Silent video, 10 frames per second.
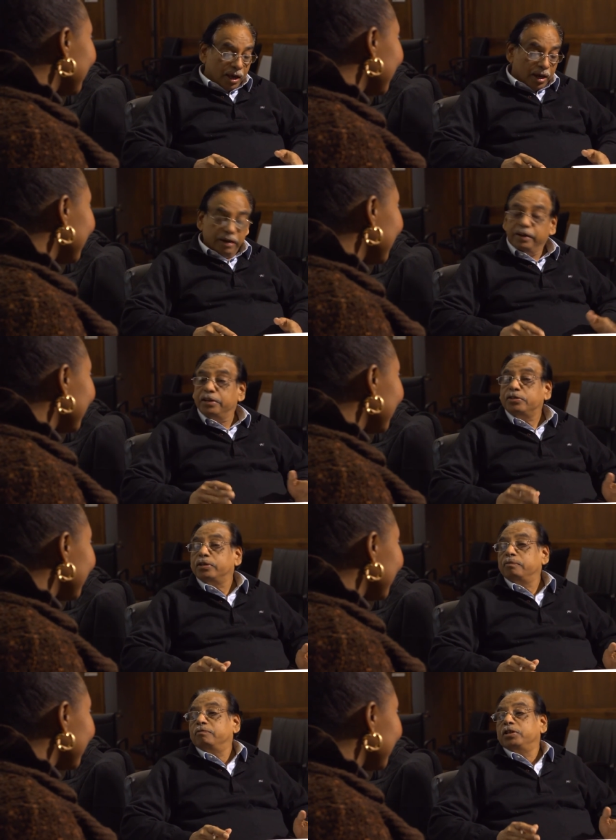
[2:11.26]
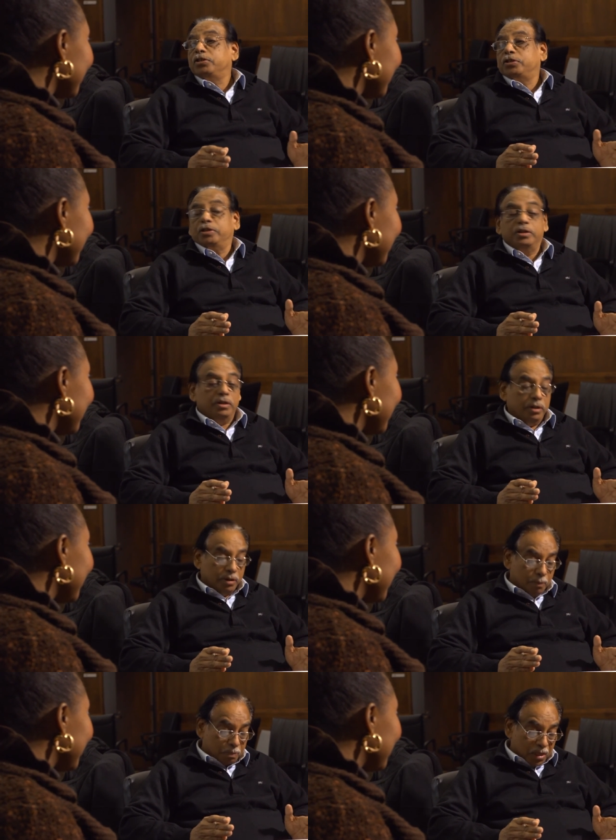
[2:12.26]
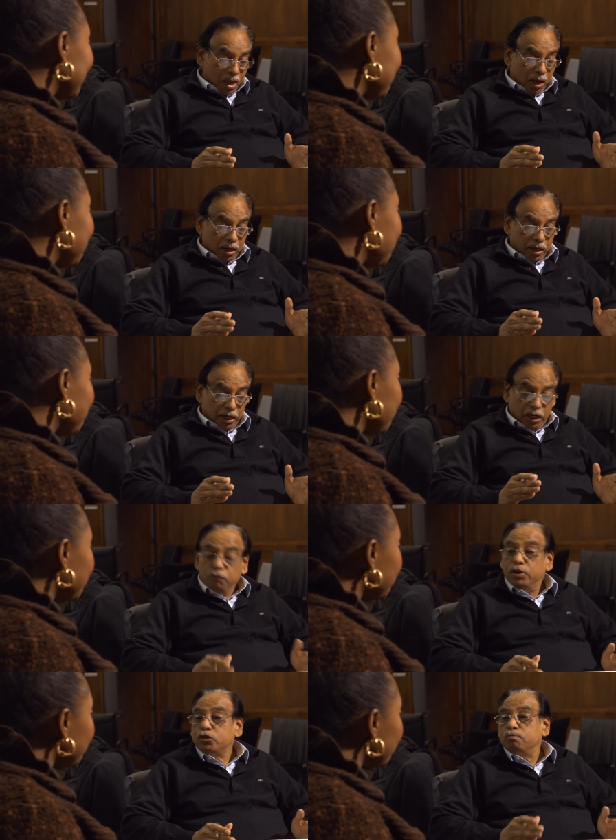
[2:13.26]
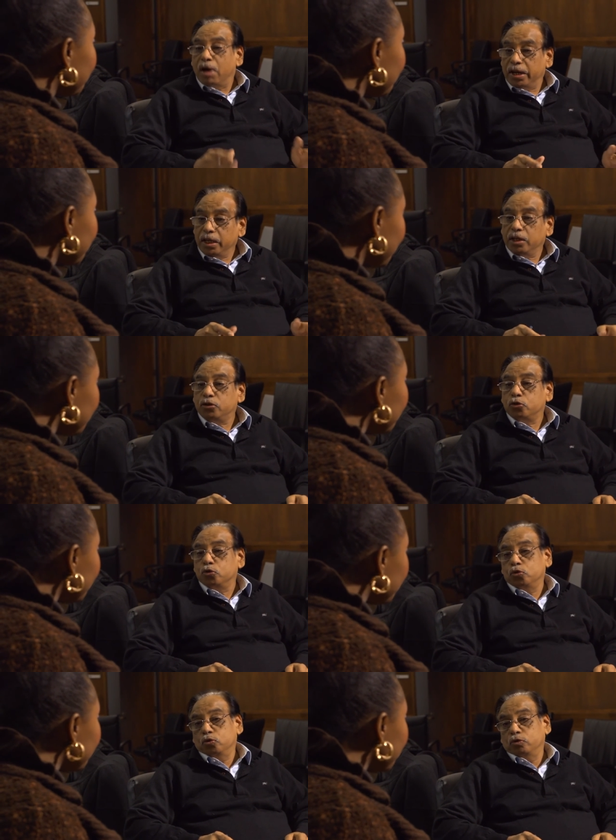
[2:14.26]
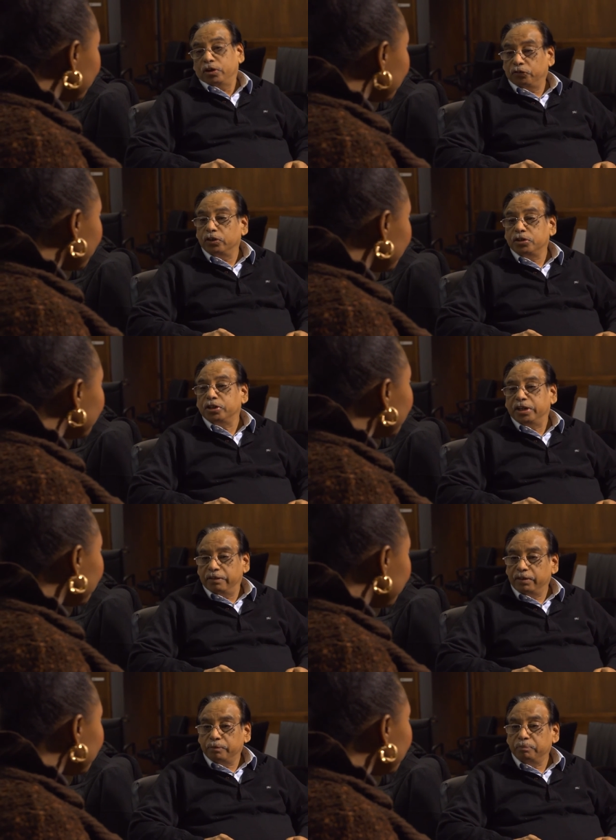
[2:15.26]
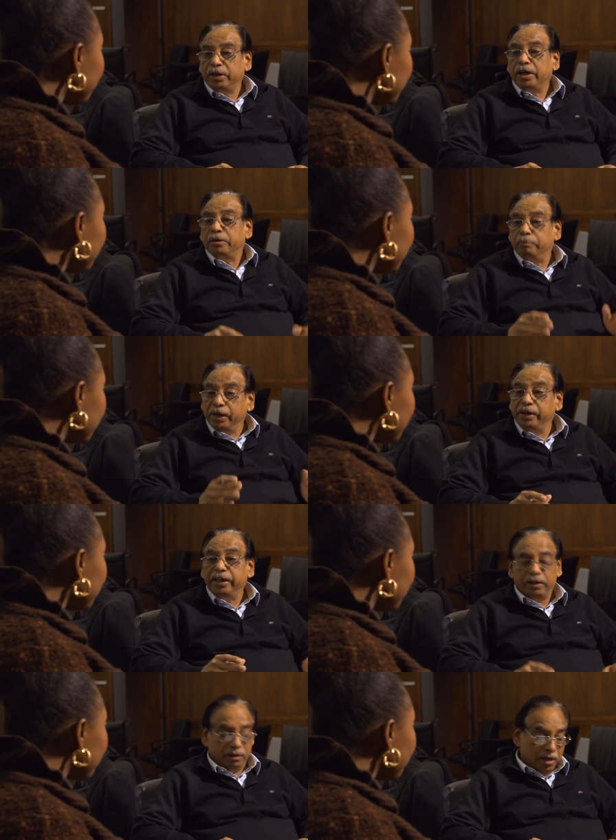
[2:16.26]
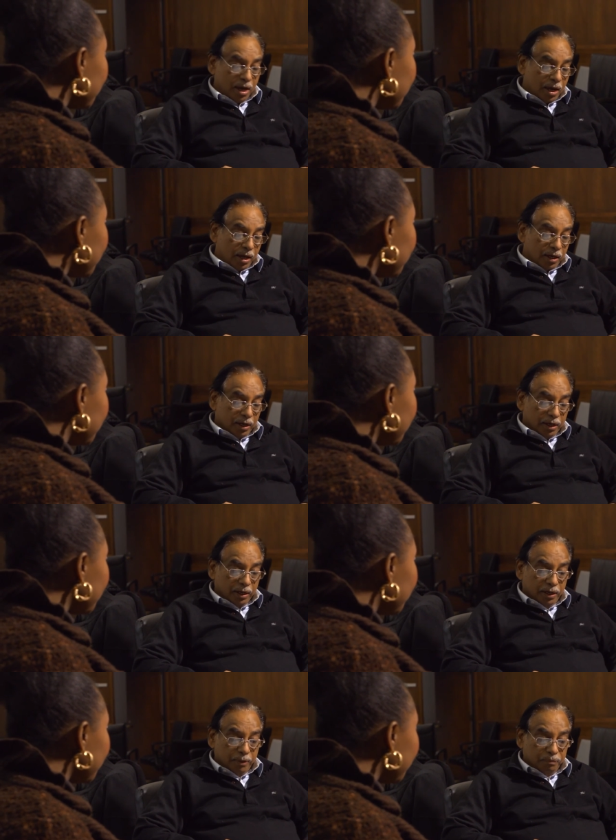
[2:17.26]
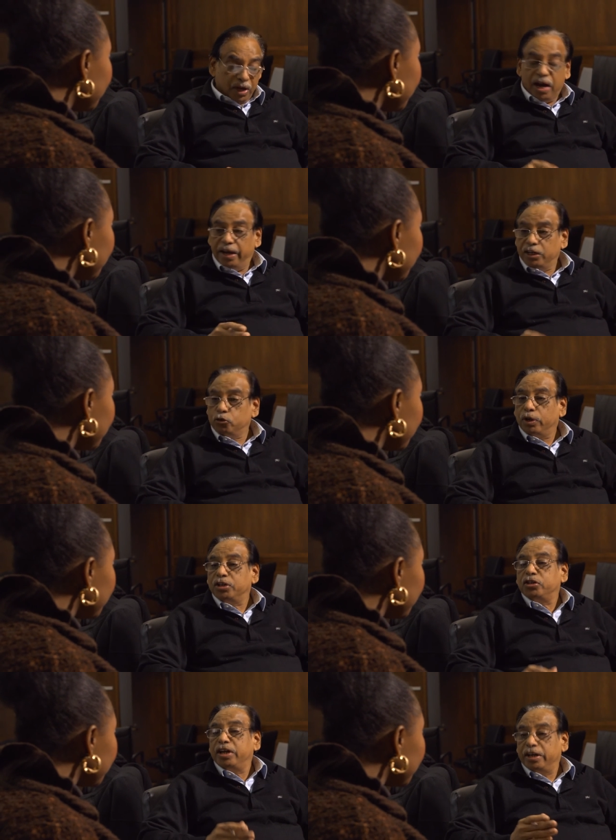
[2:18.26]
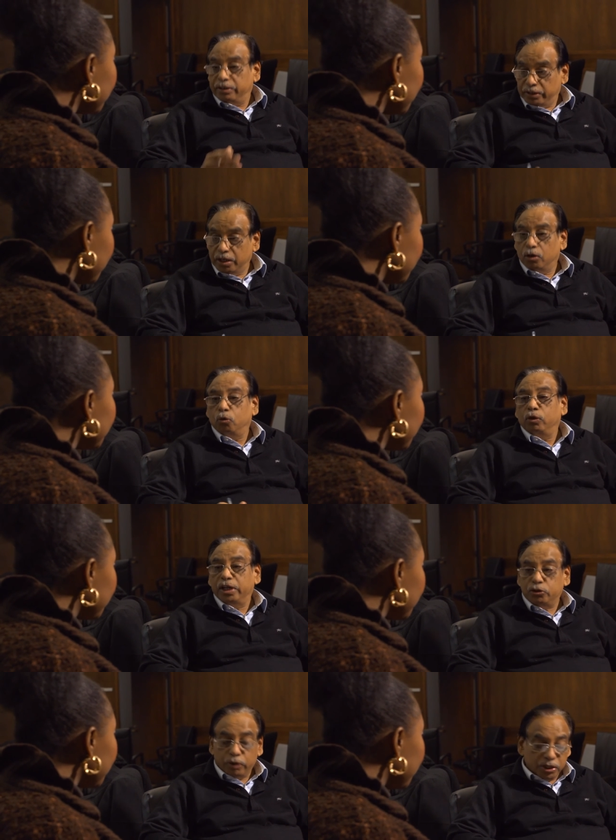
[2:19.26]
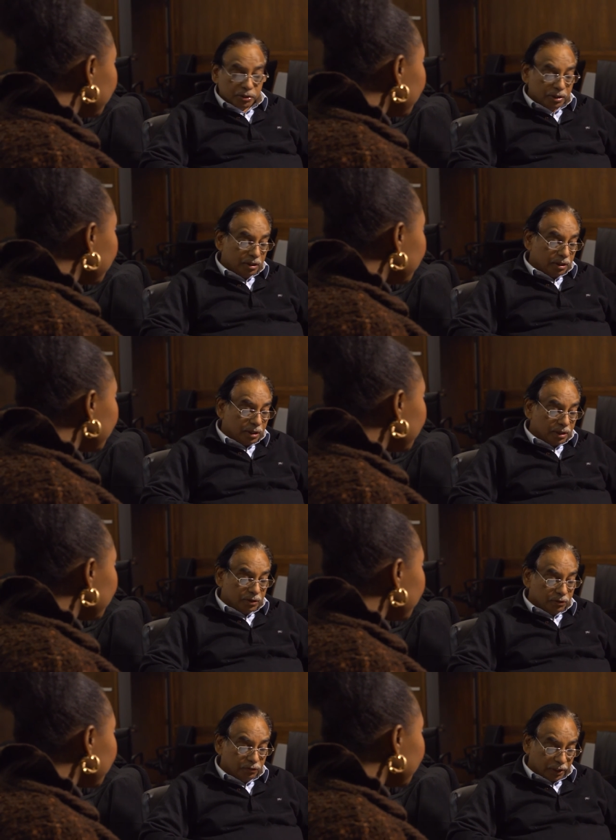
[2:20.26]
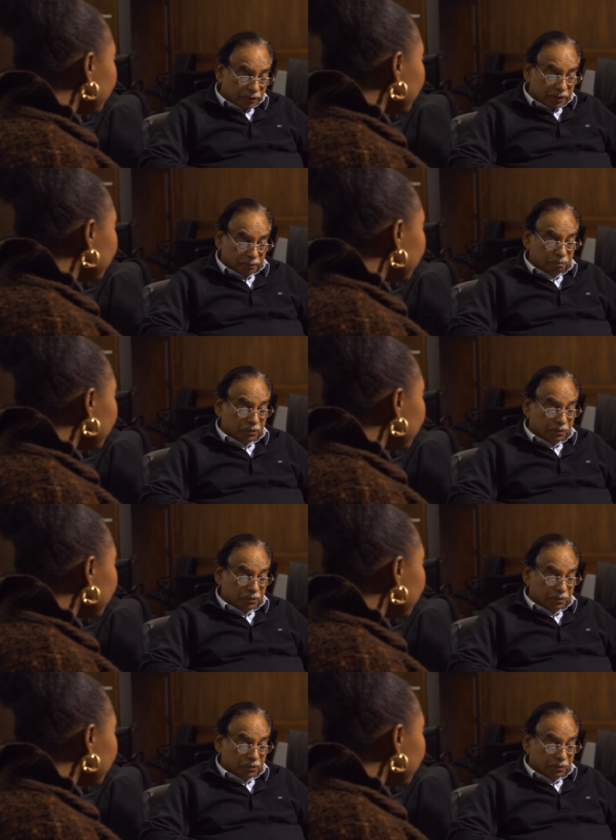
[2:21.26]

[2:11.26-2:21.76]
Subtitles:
Leadership which invests money into research and development and building higher education and the whole education sector.